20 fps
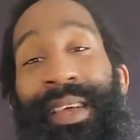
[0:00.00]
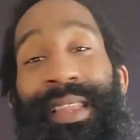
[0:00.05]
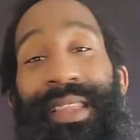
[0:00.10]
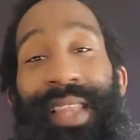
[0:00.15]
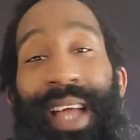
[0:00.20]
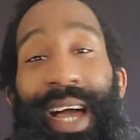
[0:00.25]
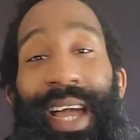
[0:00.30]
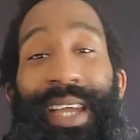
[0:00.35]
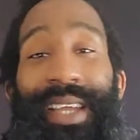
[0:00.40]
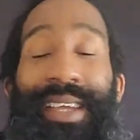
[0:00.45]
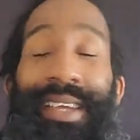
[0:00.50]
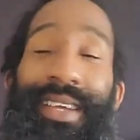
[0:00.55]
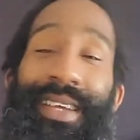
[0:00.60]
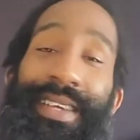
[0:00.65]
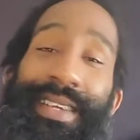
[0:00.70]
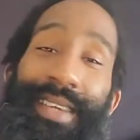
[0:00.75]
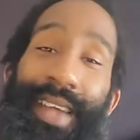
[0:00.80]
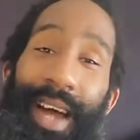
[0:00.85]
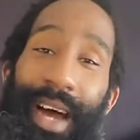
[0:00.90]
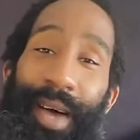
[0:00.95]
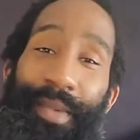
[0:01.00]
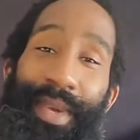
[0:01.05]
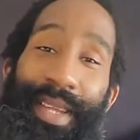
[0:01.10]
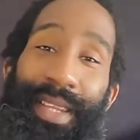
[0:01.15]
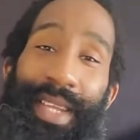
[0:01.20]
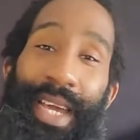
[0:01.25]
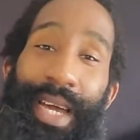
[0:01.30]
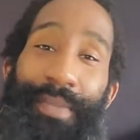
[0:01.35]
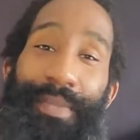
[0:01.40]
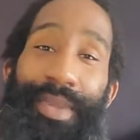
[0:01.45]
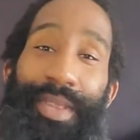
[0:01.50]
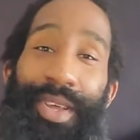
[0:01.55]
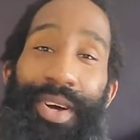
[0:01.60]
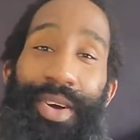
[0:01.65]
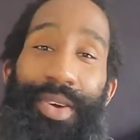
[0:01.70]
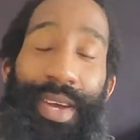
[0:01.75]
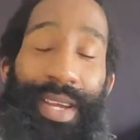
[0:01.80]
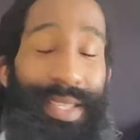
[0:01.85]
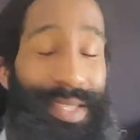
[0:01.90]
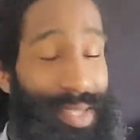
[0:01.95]
Like, comment down
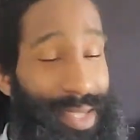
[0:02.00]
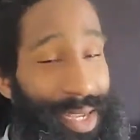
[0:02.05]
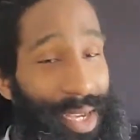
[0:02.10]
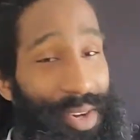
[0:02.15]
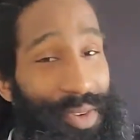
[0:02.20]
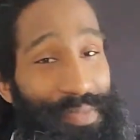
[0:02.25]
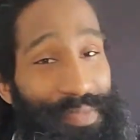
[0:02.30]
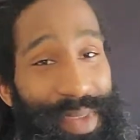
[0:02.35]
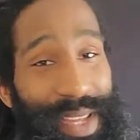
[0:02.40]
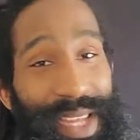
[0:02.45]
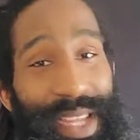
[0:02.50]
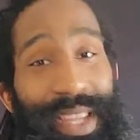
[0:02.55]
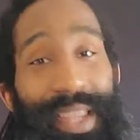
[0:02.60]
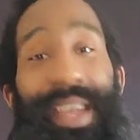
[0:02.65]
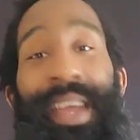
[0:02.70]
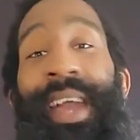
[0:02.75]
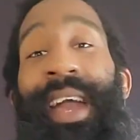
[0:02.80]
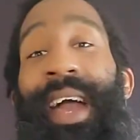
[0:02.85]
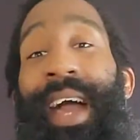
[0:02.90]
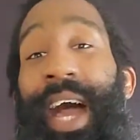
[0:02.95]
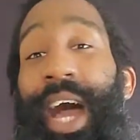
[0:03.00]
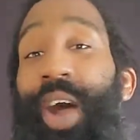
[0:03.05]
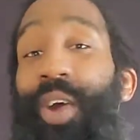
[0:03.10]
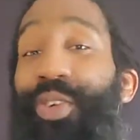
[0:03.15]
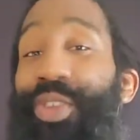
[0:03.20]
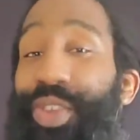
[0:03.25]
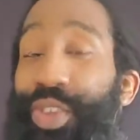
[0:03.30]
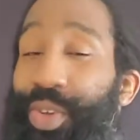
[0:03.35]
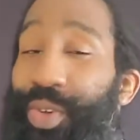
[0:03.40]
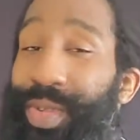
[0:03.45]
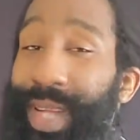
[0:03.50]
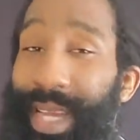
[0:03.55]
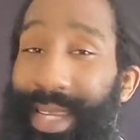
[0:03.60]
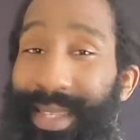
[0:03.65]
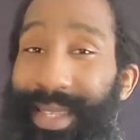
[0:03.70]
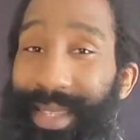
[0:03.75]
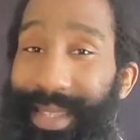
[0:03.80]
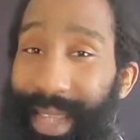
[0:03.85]
below, and tell me how you like to